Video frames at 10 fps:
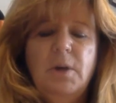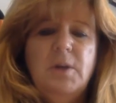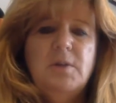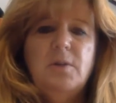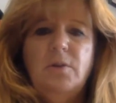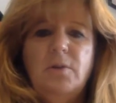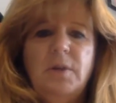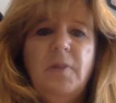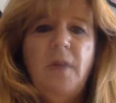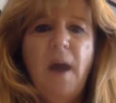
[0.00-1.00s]
So you'll
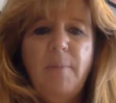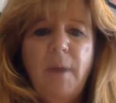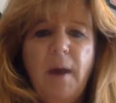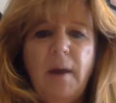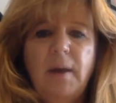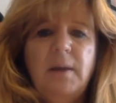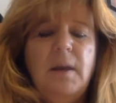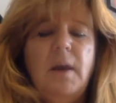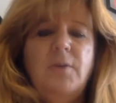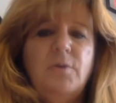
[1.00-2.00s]
need that packet
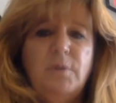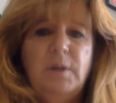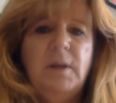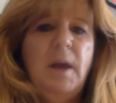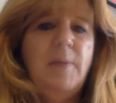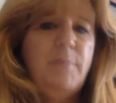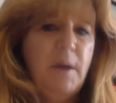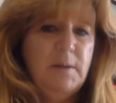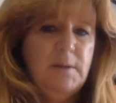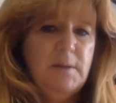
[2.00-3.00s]
and you'll need a
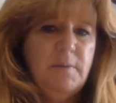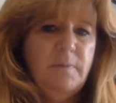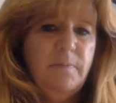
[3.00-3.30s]
pencil.